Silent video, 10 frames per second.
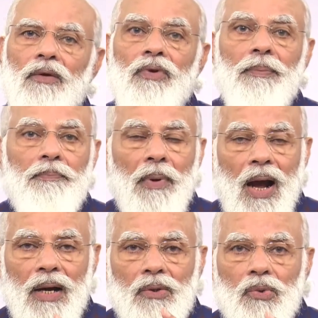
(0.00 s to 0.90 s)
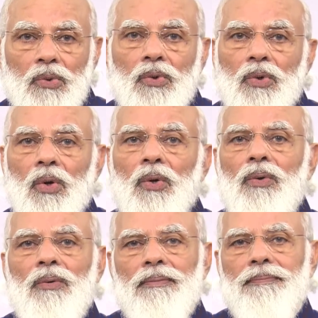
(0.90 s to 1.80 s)
We plan to
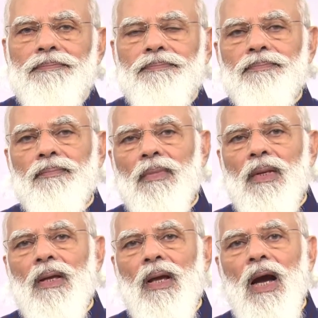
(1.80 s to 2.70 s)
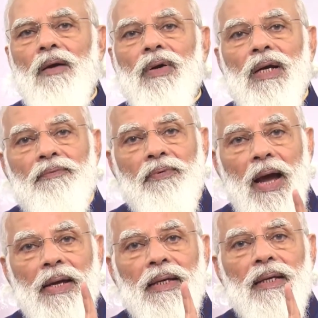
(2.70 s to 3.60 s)
grow our
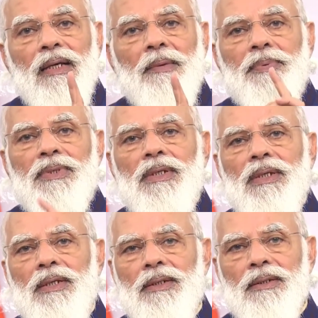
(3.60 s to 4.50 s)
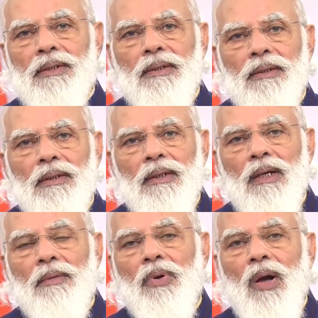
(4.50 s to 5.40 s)
refining capacities
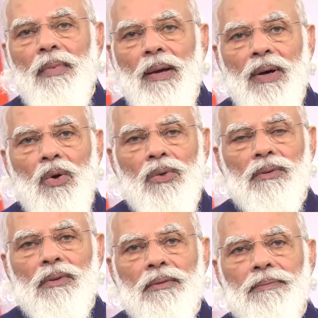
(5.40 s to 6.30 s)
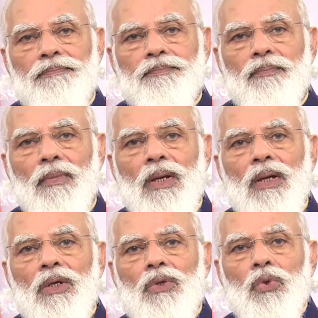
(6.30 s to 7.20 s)
from about
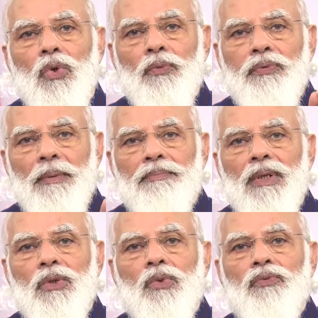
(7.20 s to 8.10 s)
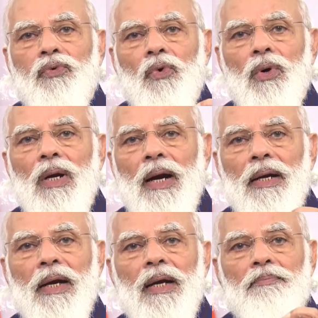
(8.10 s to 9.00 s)
250 to
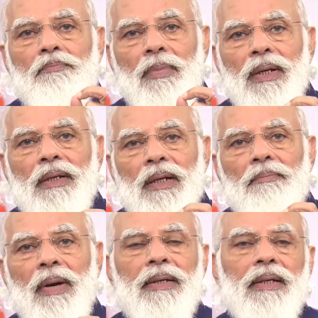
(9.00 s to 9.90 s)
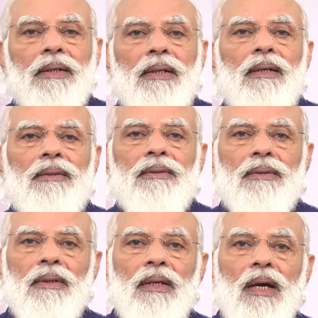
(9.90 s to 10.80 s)
400 million metric
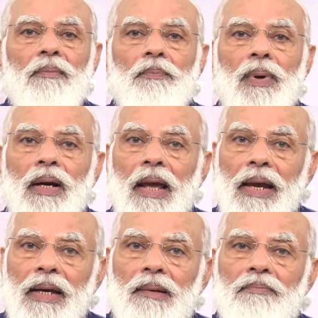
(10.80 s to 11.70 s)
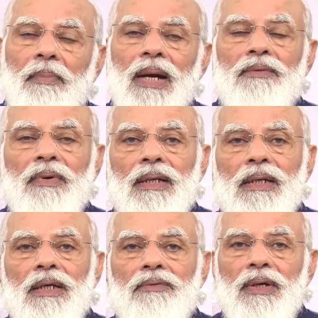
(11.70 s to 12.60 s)
tons per annum by
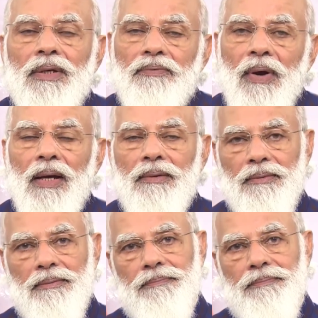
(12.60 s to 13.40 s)
2025.